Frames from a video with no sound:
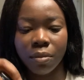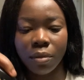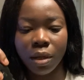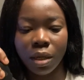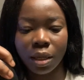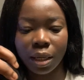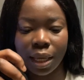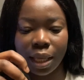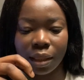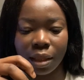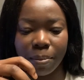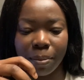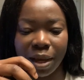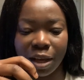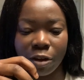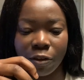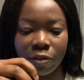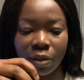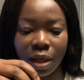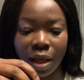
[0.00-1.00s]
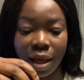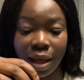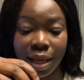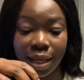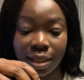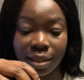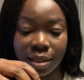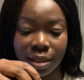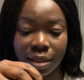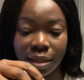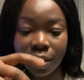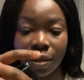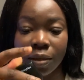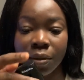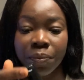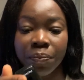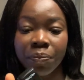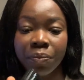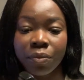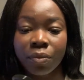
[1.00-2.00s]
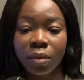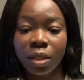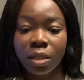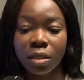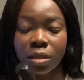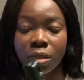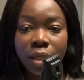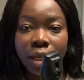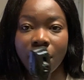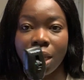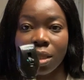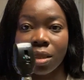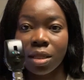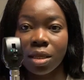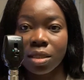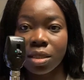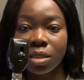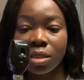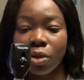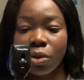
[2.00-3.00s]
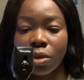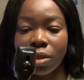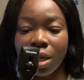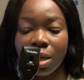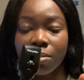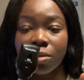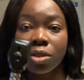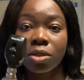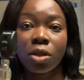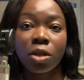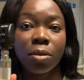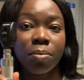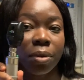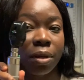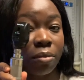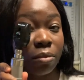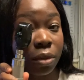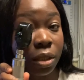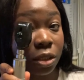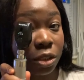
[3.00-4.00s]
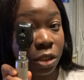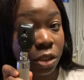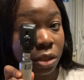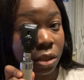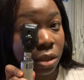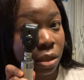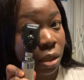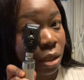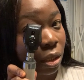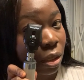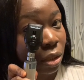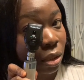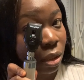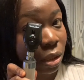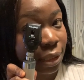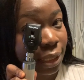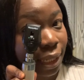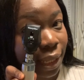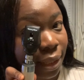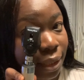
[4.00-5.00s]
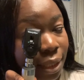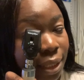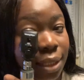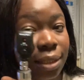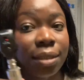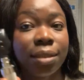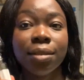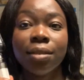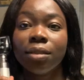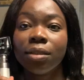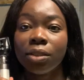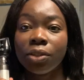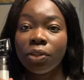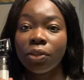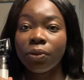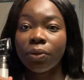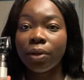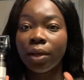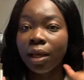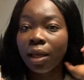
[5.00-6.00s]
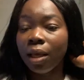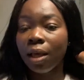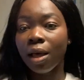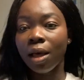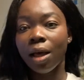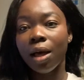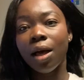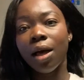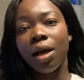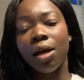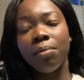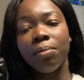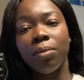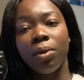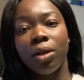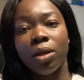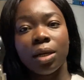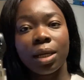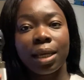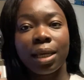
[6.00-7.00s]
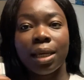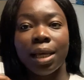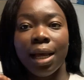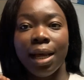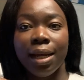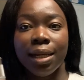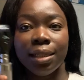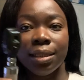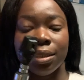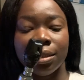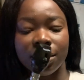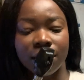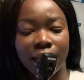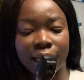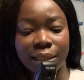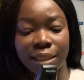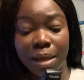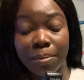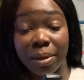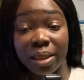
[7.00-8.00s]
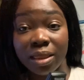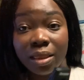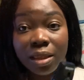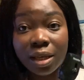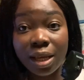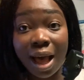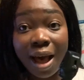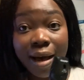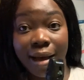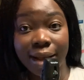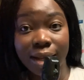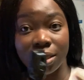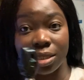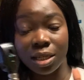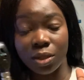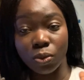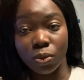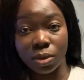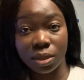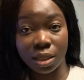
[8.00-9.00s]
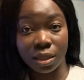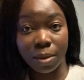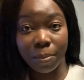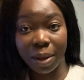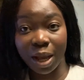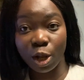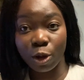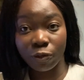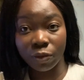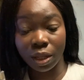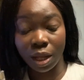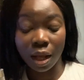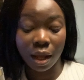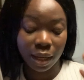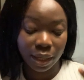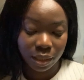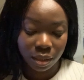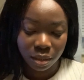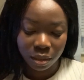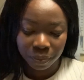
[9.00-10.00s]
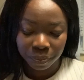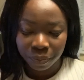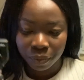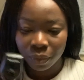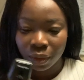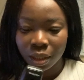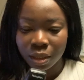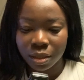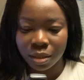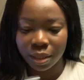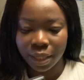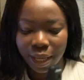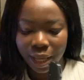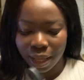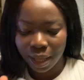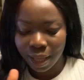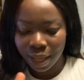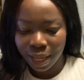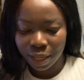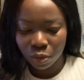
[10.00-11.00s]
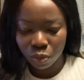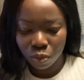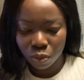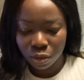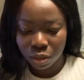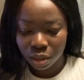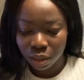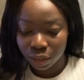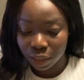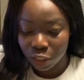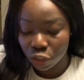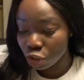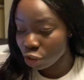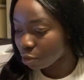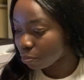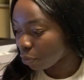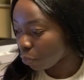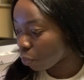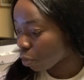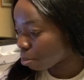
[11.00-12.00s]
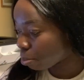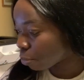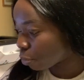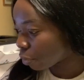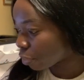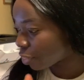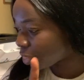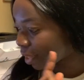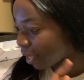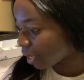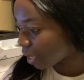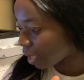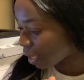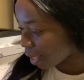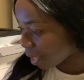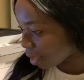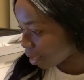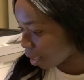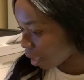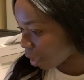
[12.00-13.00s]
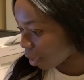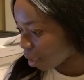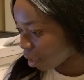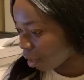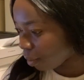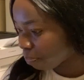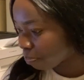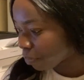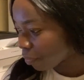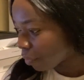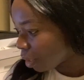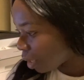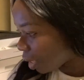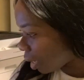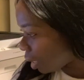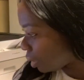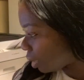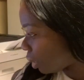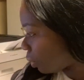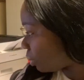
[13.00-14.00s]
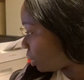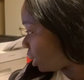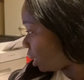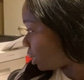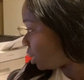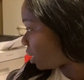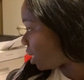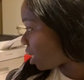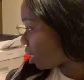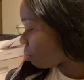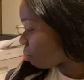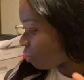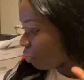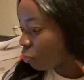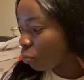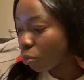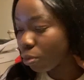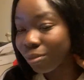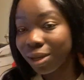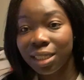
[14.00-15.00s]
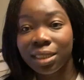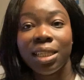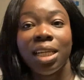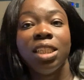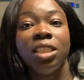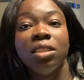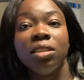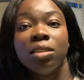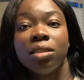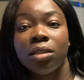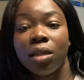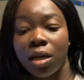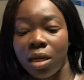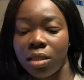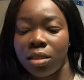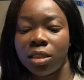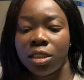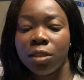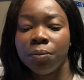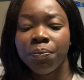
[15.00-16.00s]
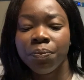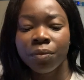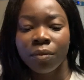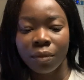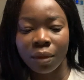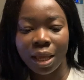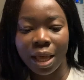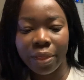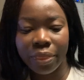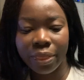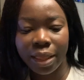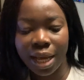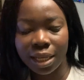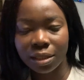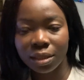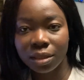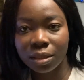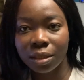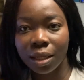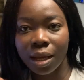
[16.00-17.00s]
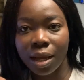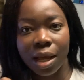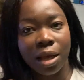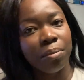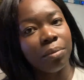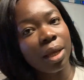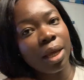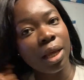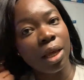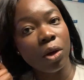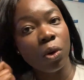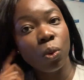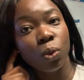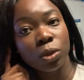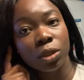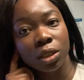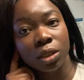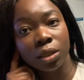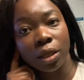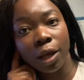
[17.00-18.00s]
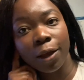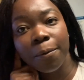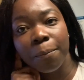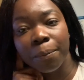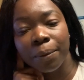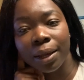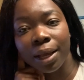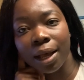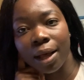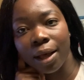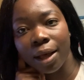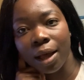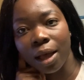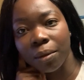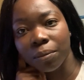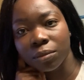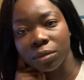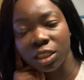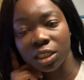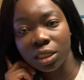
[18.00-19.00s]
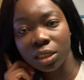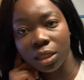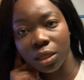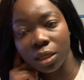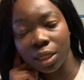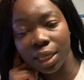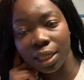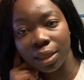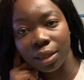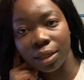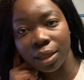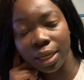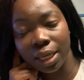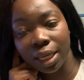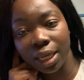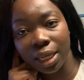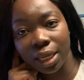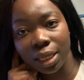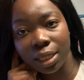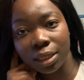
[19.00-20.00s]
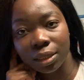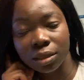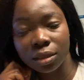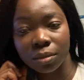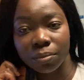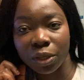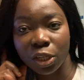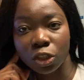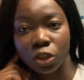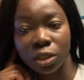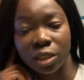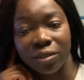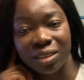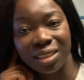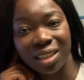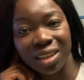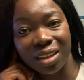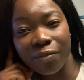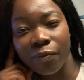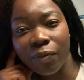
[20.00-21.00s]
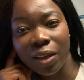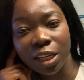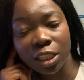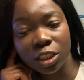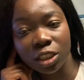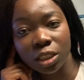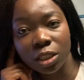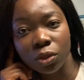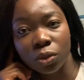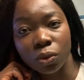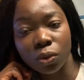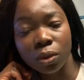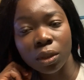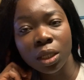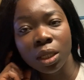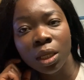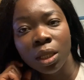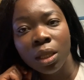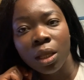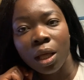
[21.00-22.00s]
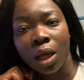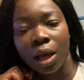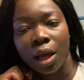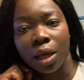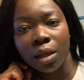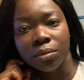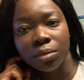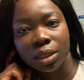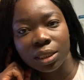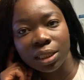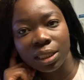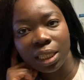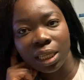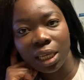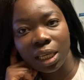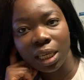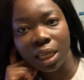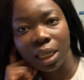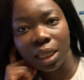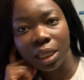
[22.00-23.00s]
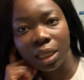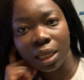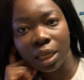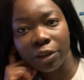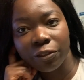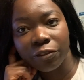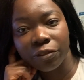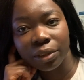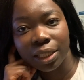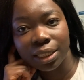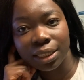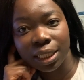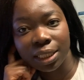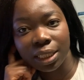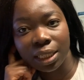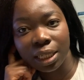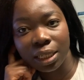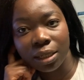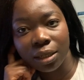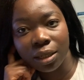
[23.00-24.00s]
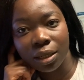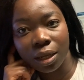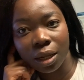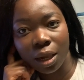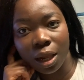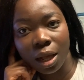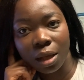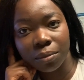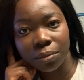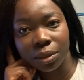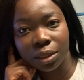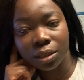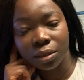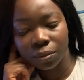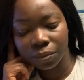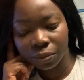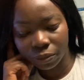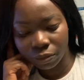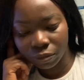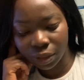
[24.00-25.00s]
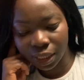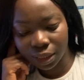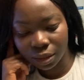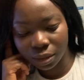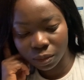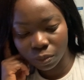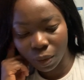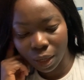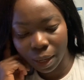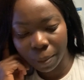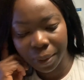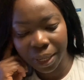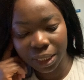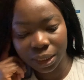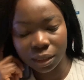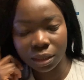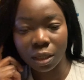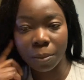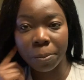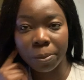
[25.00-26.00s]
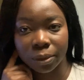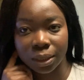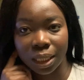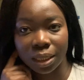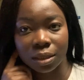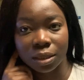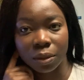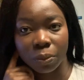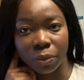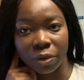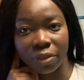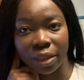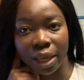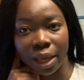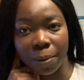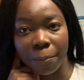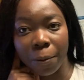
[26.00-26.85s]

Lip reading: look at the back of the eyes. So yeah, this is the ophthalmoscope, and we just use it like this to look and examine the eyes and also the back of the eyes. So yeah, and also there should be one more thing in here, and I'll need to get it before my session starts, and that's an otoscope, just to look in the ears to make sure there isn't any infection, or to see if there's any reasons why patients are presenting with ear